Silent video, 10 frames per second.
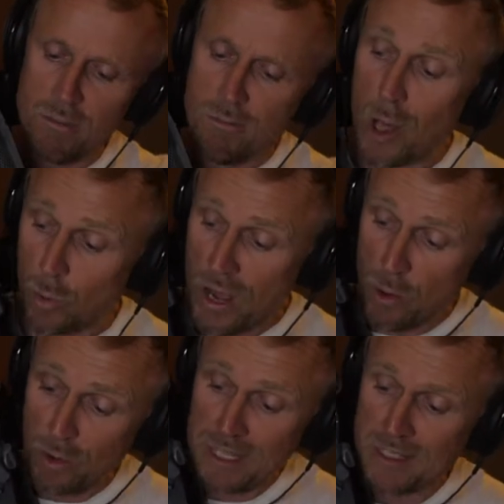By the way,
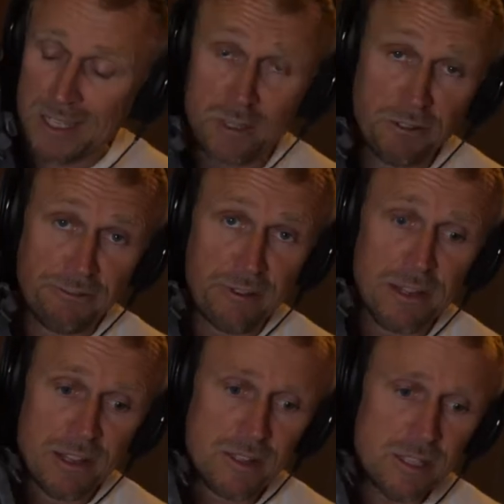the reason that's on the
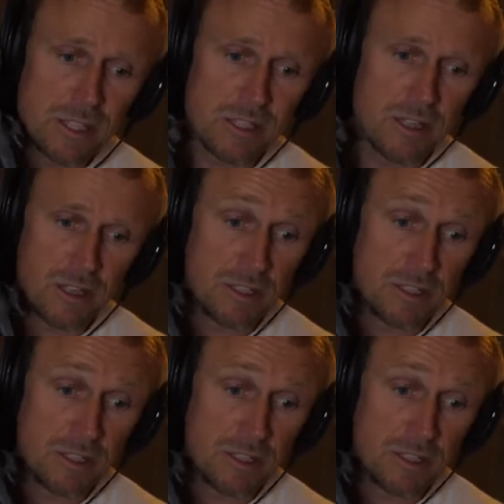front like this,